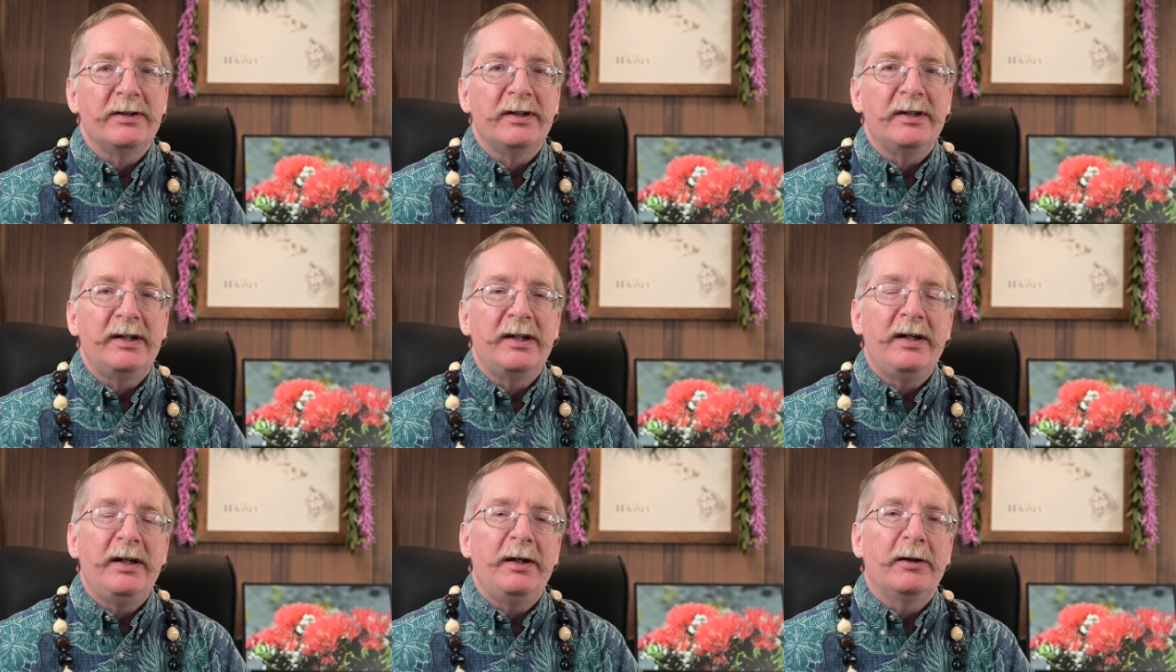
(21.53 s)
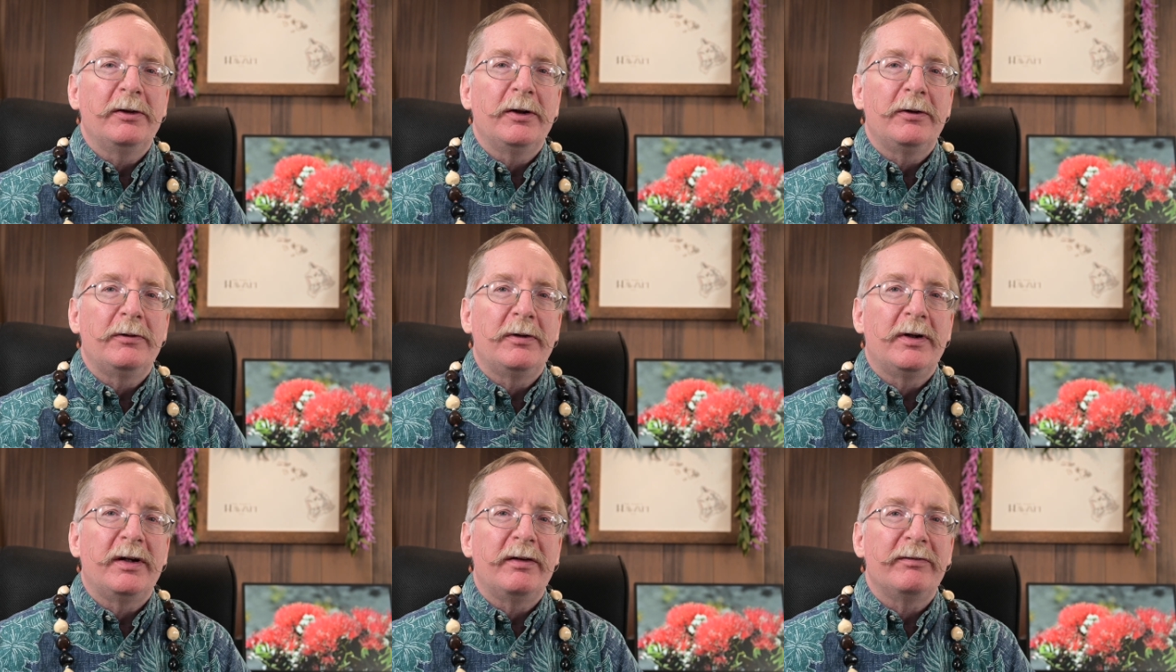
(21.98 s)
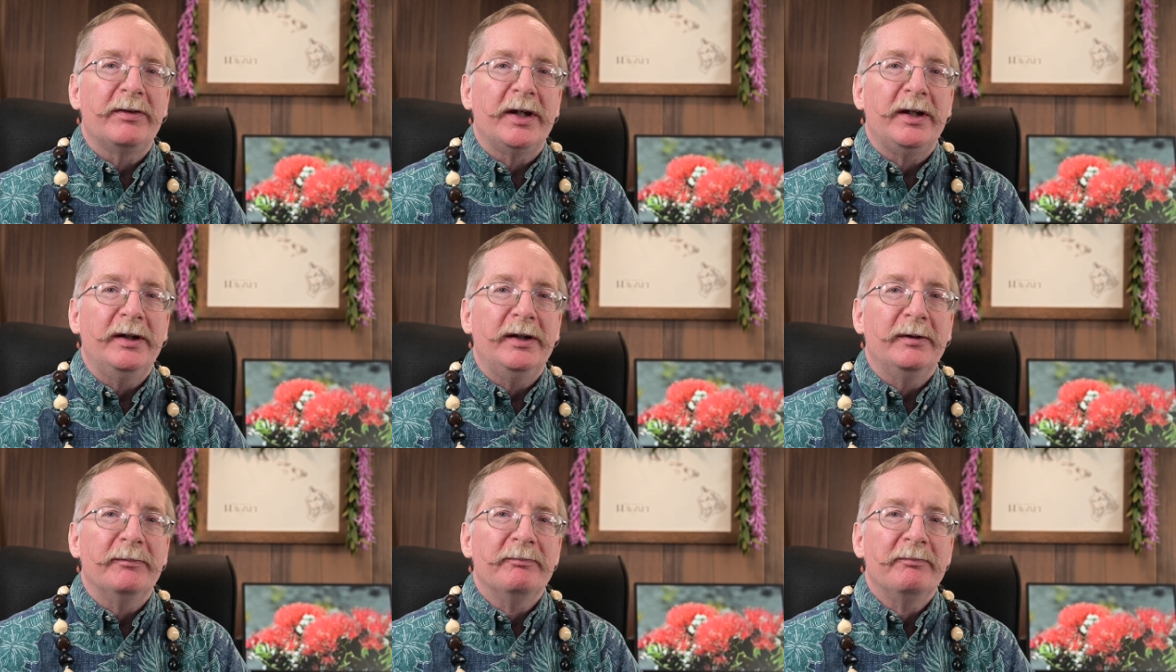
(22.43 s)
in Hilo,
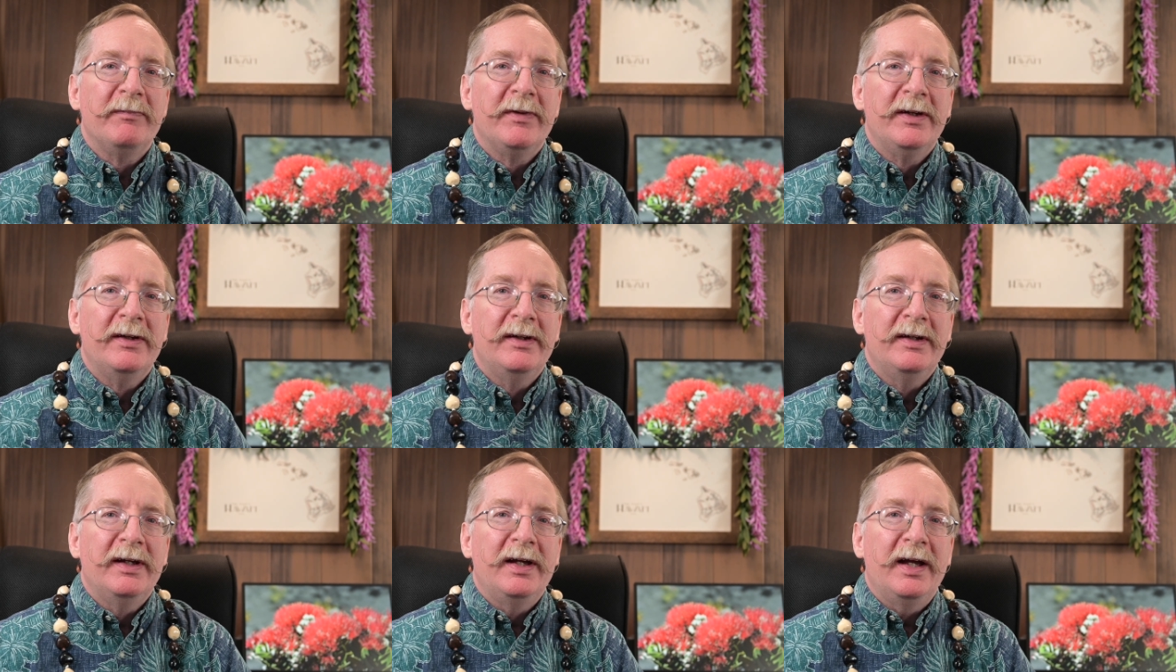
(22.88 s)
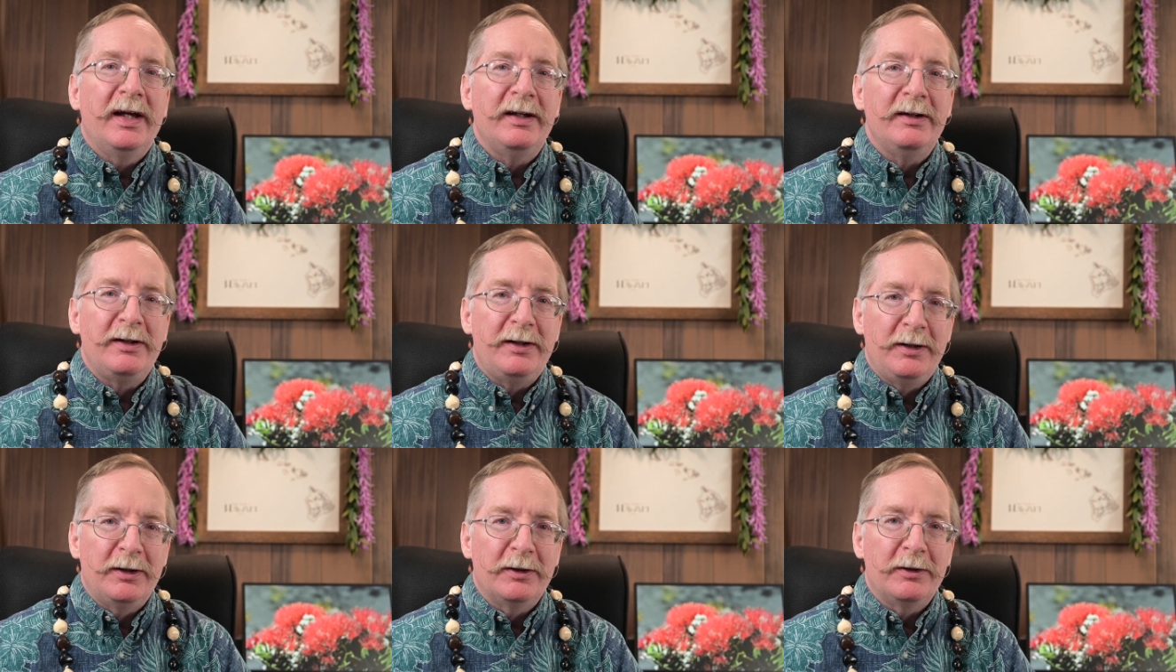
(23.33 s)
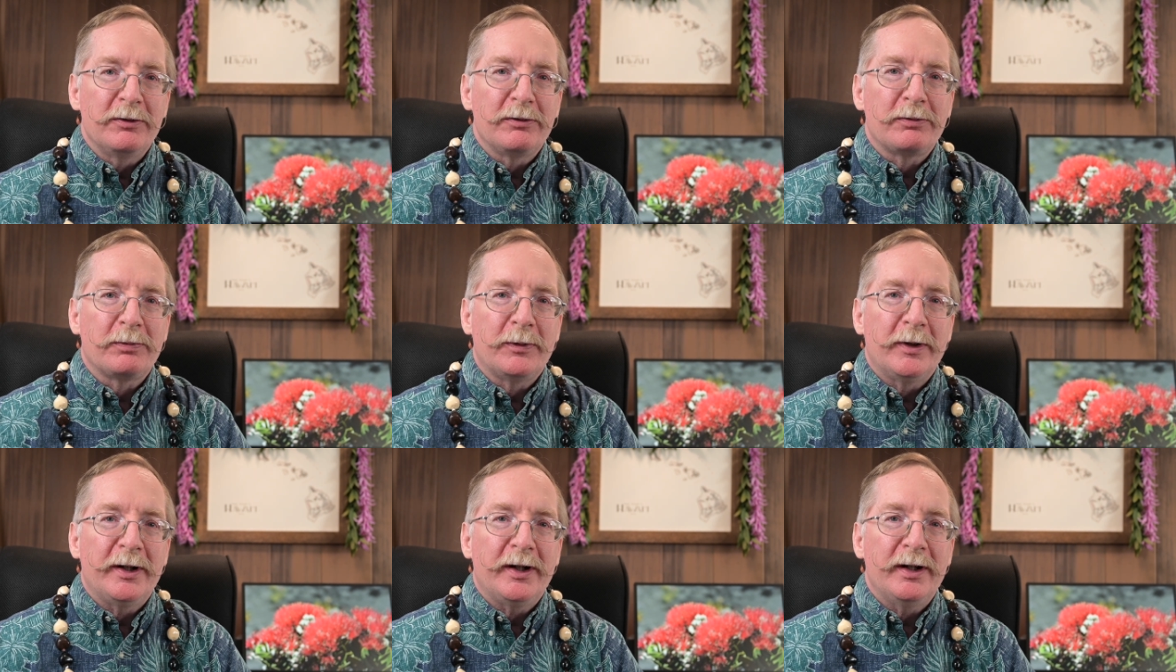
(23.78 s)
Hawaii, and here's
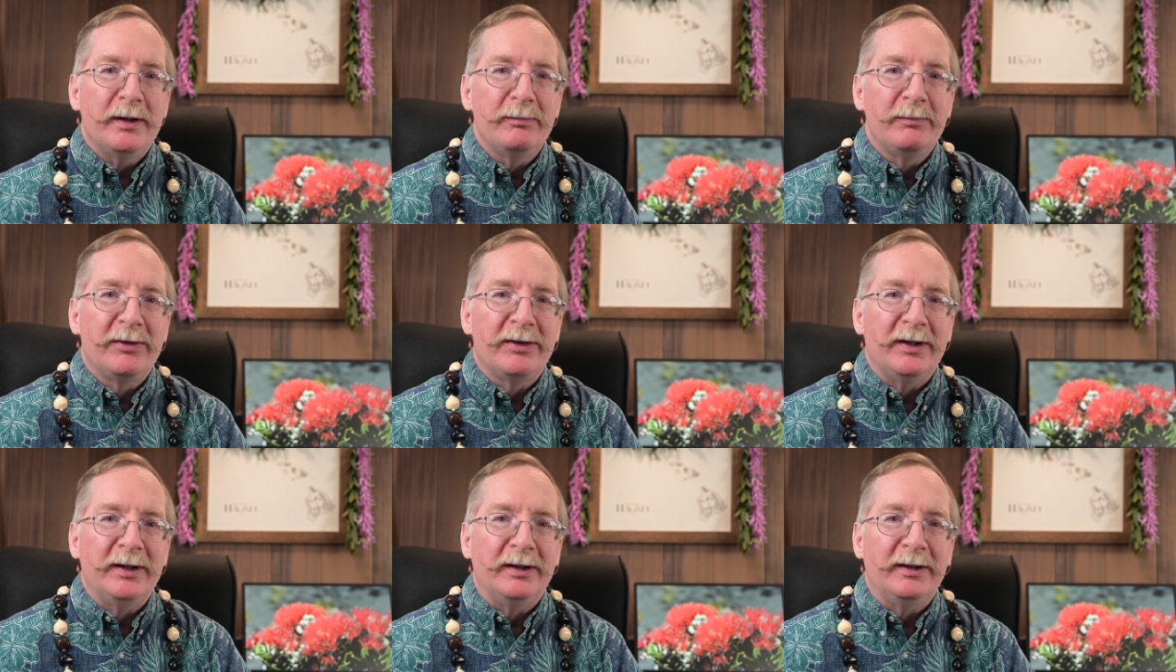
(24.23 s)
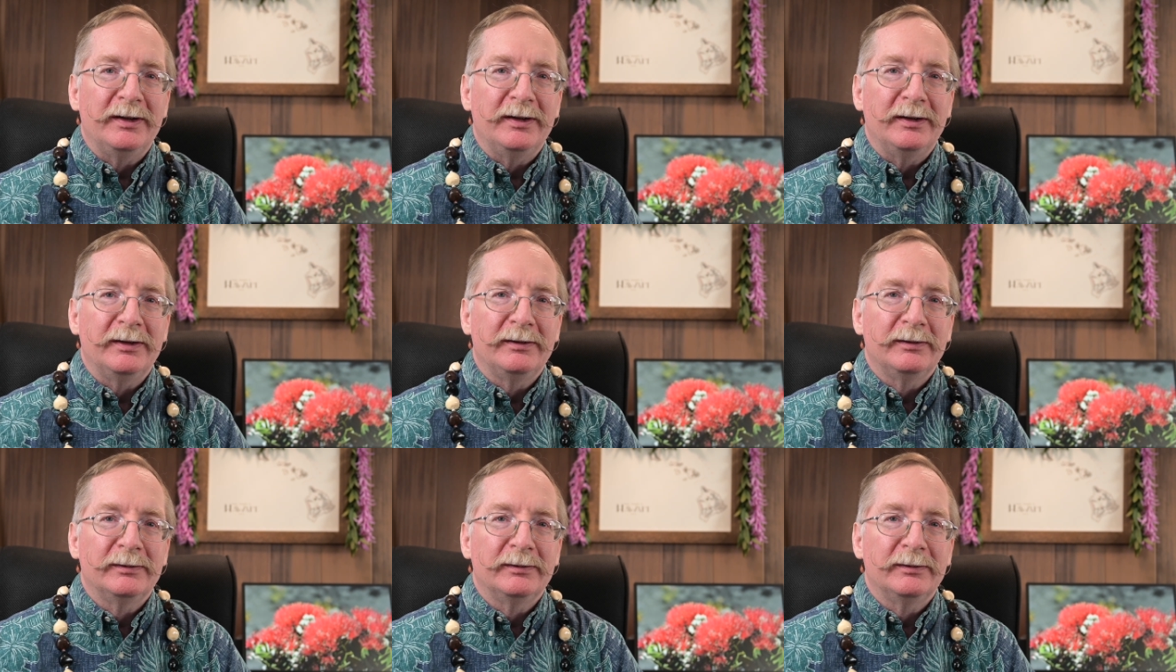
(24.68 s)
what I'm thinking.